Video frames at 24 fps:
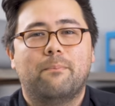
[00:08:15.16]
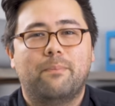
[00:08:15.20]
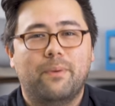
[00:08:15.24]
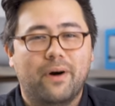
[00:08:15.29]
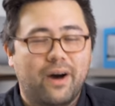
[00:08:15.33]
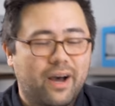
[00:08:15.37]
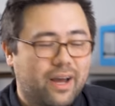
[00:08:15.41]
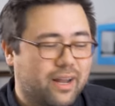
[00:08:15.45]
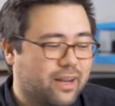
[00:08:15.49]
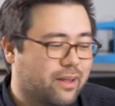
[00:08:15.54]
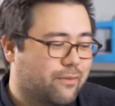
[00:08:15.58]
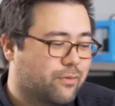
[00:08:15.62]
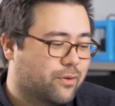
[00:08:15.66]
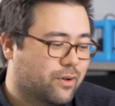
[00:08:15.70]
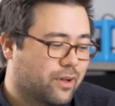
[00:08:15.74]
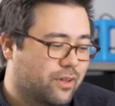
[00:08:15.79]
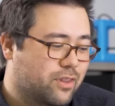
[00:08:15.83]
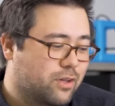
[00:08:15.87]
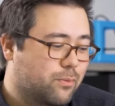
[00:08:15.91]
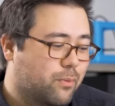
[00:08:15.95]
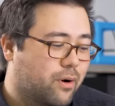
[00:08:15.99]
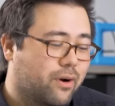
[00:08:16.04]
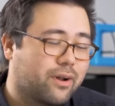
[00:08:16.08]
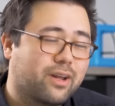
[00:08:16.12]
But if you're
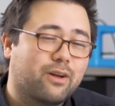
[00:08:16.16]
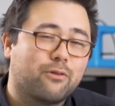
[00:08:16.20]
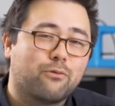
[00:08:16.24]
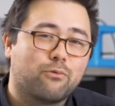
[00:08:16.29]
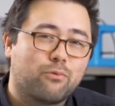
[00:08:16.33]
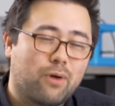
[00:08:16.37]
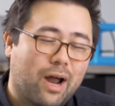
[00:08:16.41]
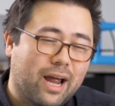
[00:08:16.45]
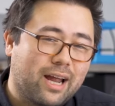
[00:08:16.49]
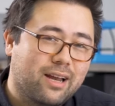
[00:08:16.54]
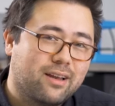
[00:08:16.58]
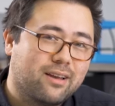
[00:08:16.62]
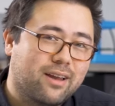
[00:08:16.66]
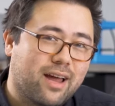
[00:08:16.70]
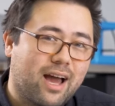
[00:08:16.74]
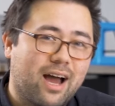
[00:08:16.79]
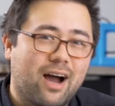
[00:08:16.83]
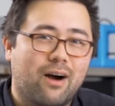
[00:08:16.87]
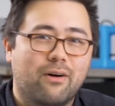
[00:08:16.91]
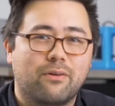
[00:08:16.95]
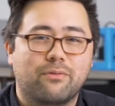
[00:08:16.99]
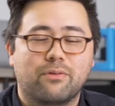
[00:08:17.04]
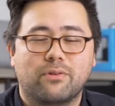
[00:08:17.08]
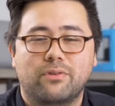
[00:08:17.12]
in the market right
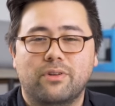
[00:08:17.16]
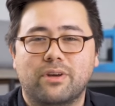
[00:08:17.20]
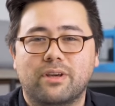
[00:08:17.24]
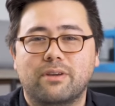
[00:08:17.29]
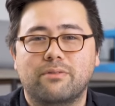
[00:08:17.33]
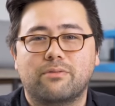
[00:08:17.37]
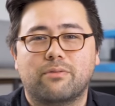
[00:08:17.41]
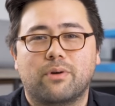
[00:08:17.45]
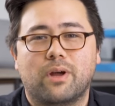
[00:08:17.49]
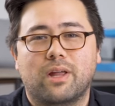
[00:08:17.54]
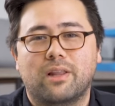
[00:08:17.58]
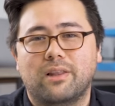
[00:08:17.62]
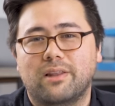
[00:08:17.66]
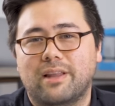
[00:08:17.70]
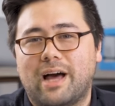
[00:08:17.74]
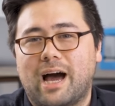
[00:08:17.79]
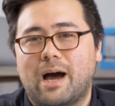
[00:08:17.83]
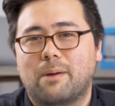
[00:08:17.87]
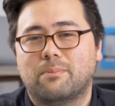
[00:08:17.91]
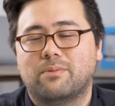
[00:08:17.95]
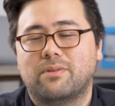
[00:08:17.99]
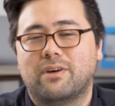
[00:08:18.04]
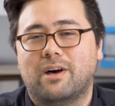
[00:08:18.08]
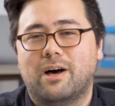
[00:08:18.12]
now, if you're looking for a
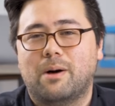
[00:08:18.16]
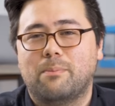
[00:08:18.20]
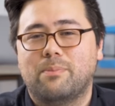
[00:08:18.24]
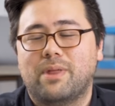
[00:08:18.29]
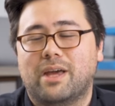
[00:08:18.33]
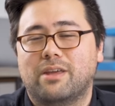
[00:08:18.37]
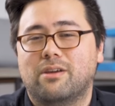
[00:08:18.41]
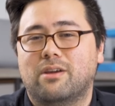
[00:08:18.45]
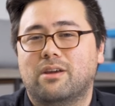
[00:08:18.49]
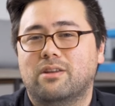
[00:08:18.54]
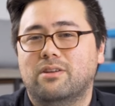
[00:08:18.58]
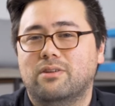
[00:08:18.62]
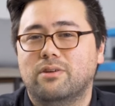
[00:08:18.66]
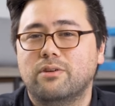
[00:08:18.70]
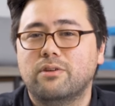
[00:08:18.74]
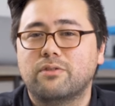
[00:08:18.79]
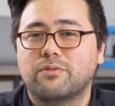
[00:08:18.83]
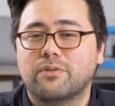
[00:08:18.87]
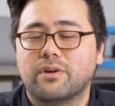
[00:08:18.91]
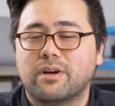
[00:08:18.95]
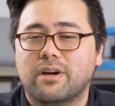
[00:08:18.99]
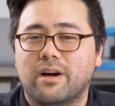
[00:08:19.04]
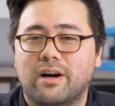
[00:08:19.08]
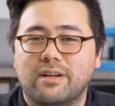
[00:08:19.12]
laptop that you can
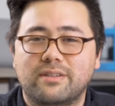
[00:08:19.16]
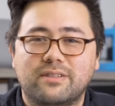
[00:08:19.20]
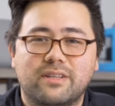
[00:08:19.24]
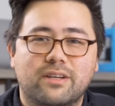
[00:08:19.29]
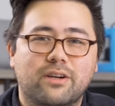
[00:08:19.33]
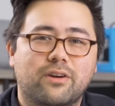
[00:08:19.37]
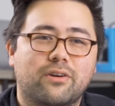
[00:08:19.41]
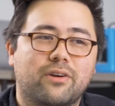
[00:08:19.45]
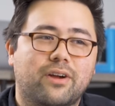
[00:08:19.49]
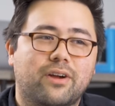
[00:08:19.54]
use for content